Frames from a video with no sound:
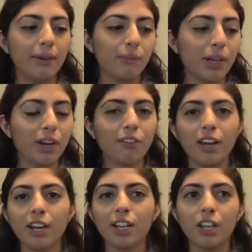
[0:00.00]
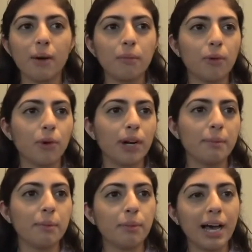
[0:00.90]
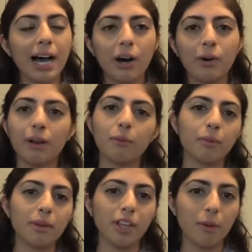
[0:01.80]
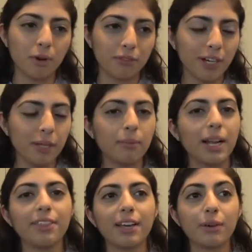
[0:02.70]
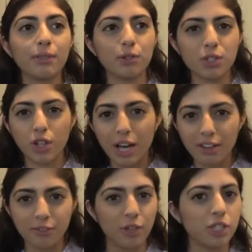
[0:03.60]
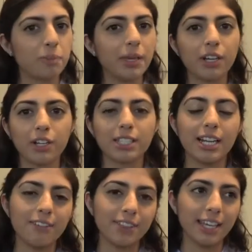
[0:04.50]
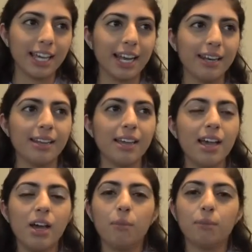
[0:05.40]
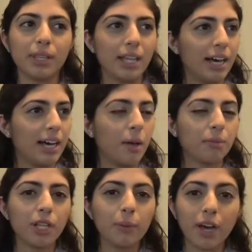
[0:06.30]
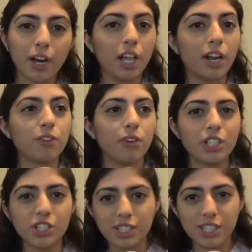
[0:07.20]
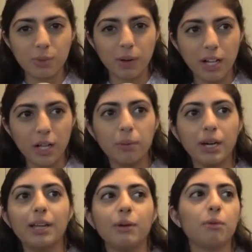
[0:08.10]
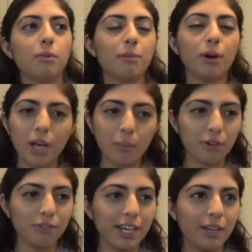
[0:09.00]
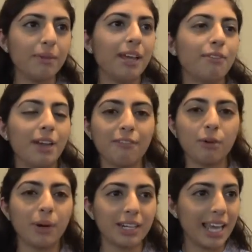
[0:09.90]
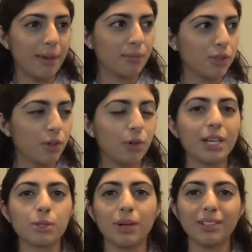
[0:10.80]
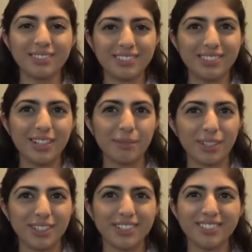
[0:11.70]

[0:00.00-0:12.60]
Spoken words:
we could have gotten a lot more people out and it would have been a lot more fun. But I think there was a lot of good speakers and everything. But alhamdulillah, we got a lot of donations as well. But it would be a lot more fun if everyone came through as well, alhamdulillah.